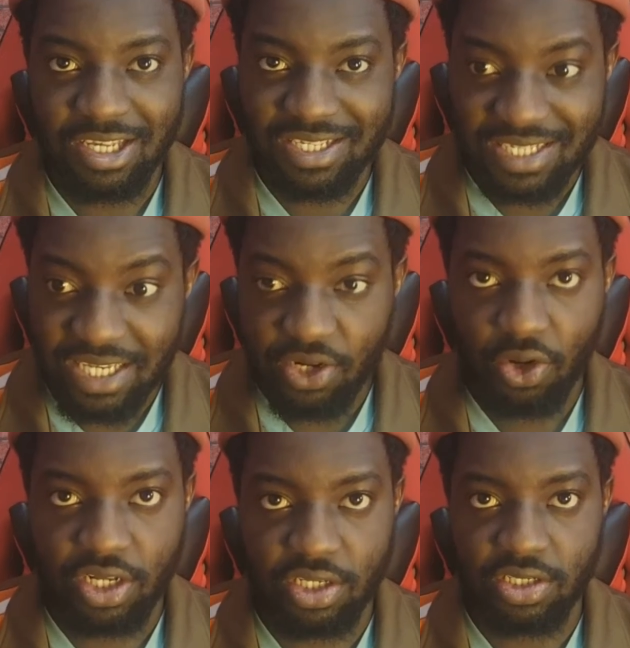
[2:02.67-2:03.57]
Seek
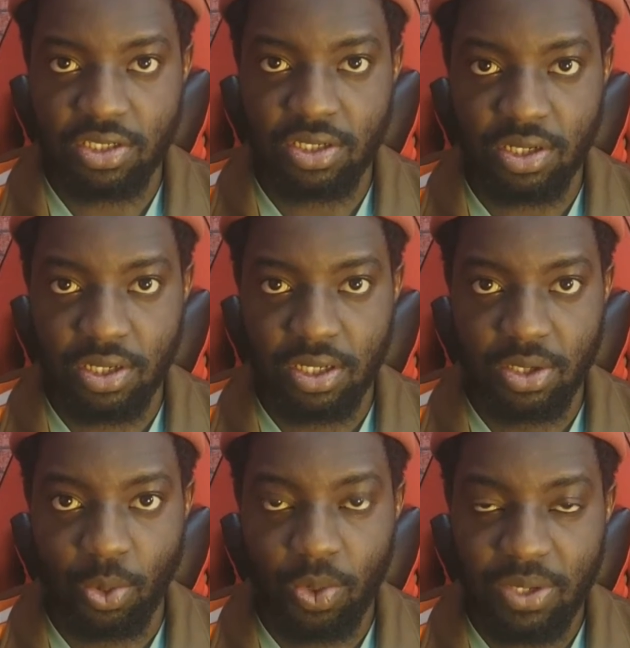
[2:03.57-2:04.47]
knowledge.
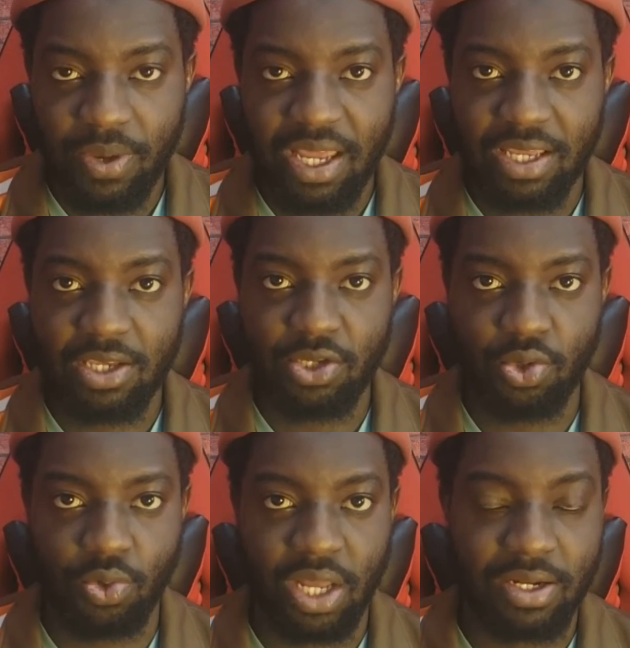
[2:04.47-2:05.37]
The only way
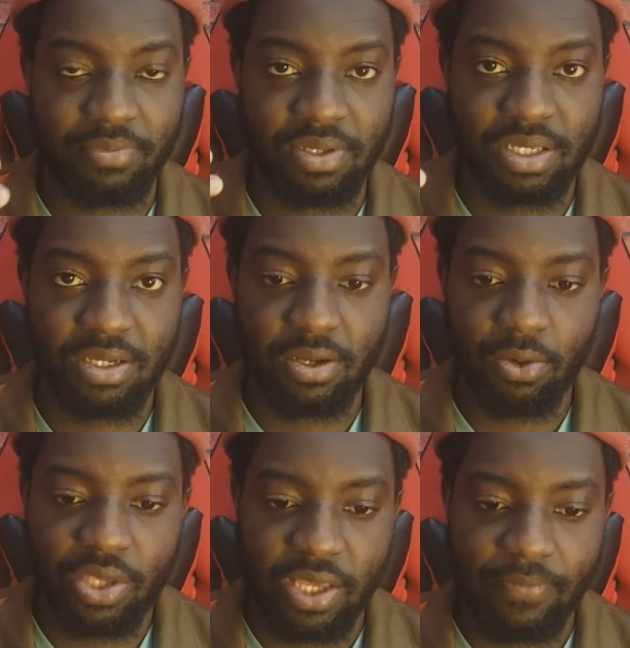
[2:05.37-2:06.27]
you can be,
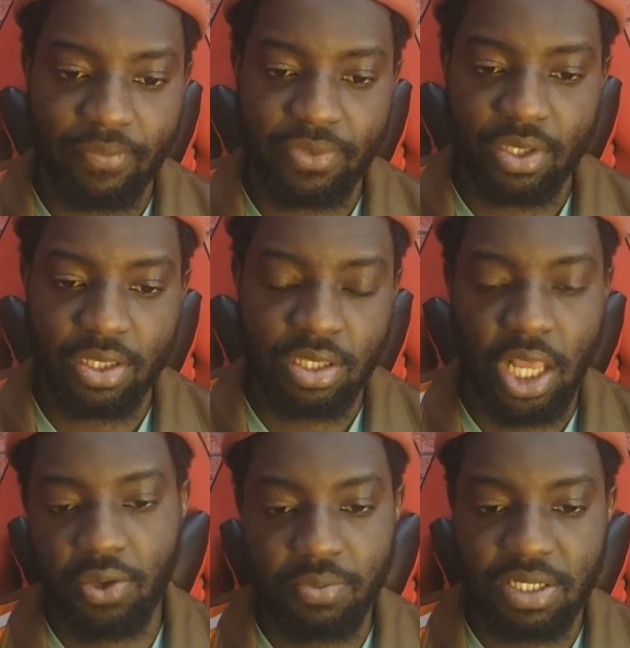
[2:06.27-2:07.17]
okay,
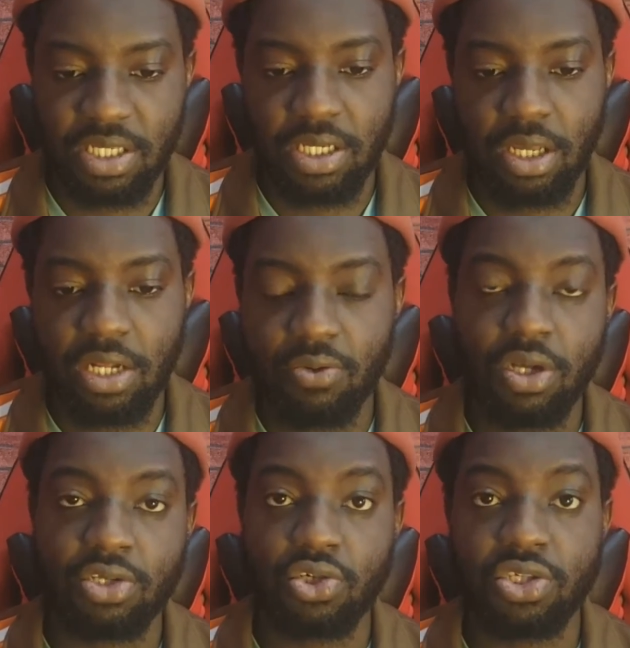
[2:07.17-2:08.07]
now you may say anyone
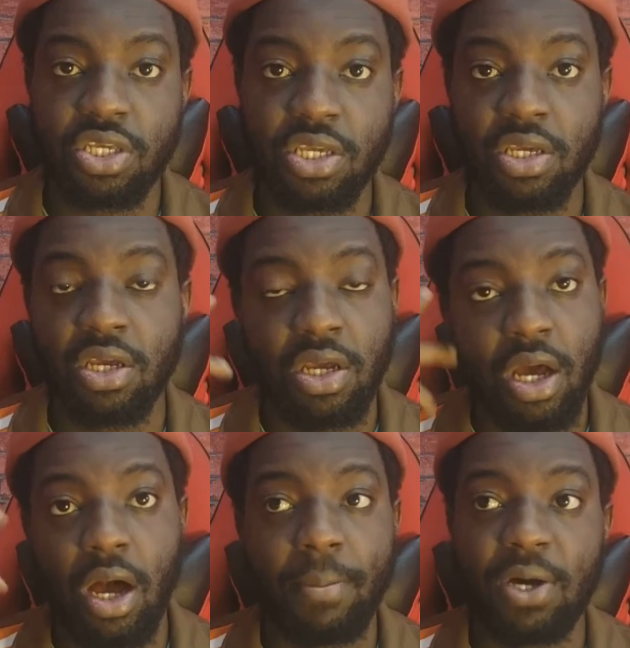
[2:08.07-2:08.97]
can just think
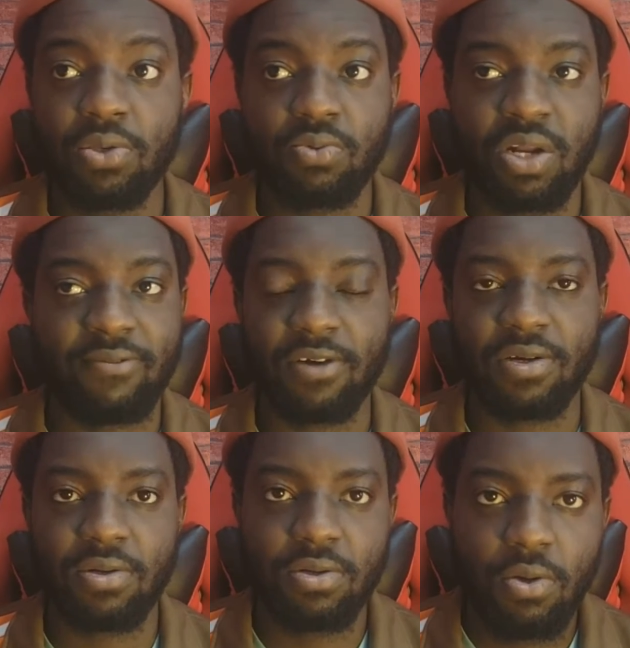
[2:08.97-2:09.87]
about whatever.
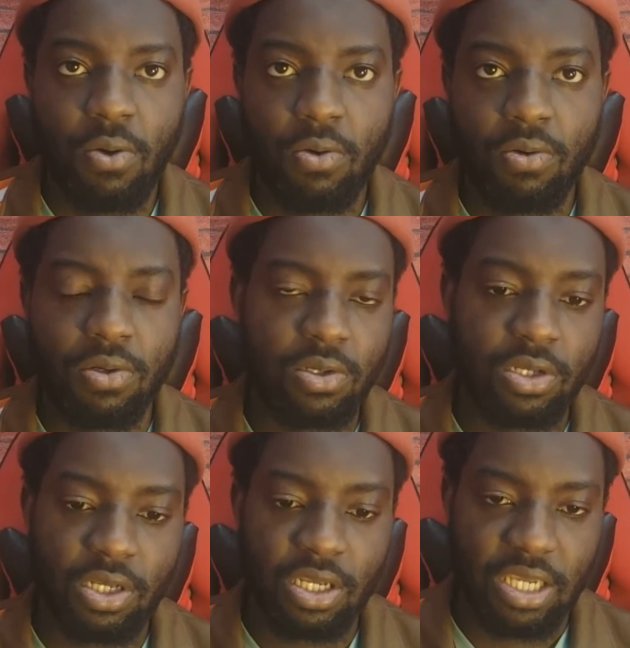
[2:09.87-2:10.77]
No.
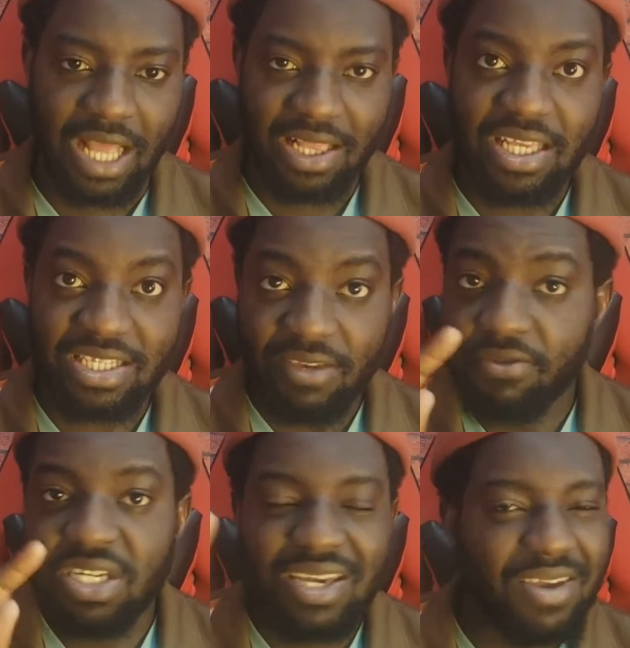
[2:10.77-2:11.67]
At least
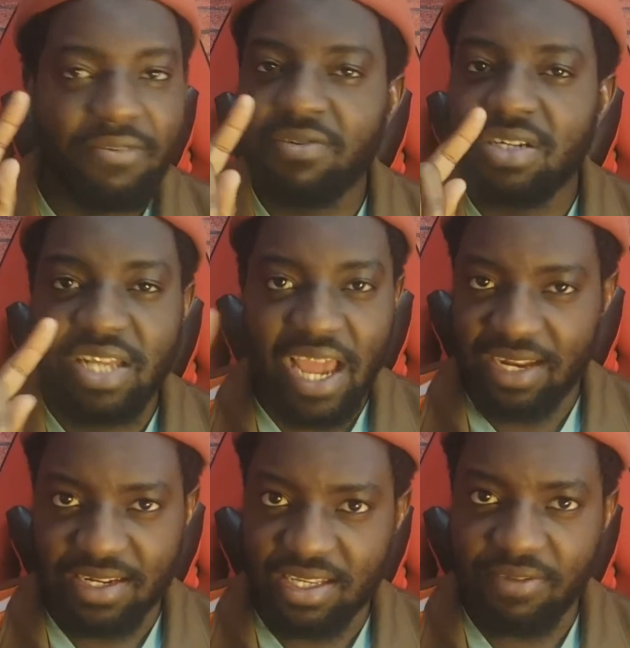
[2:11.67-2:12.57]
even
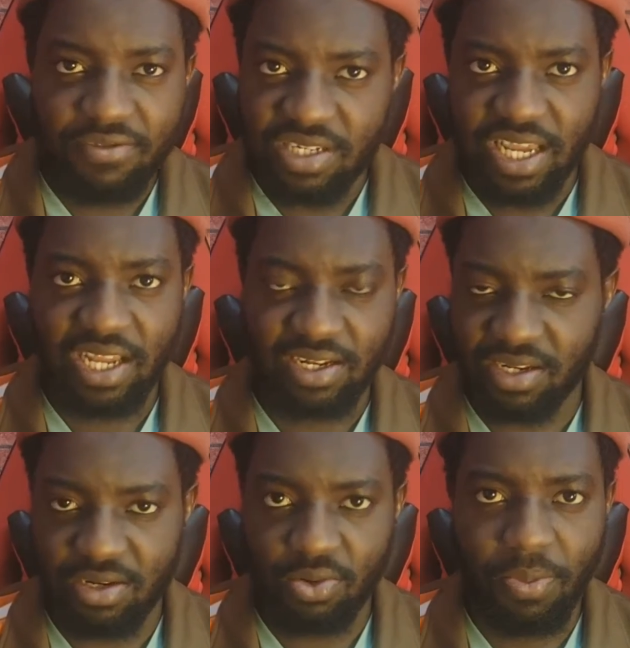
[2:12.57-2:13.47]
then,
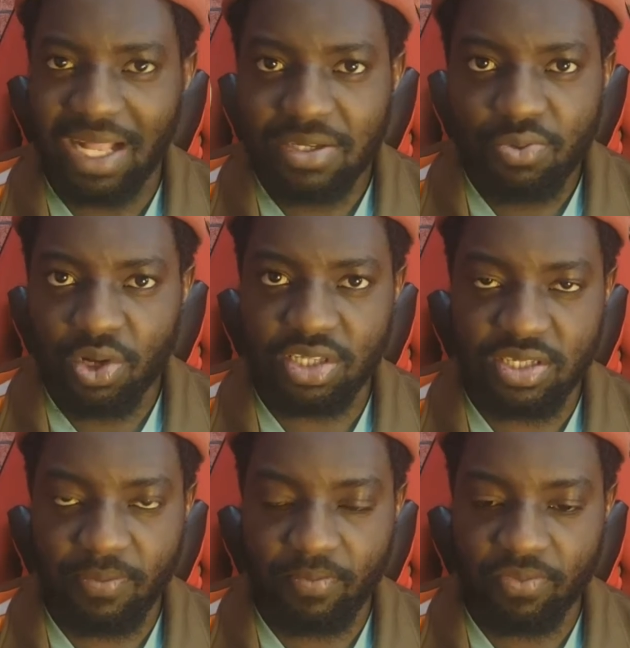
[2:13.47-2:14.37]
no matter what,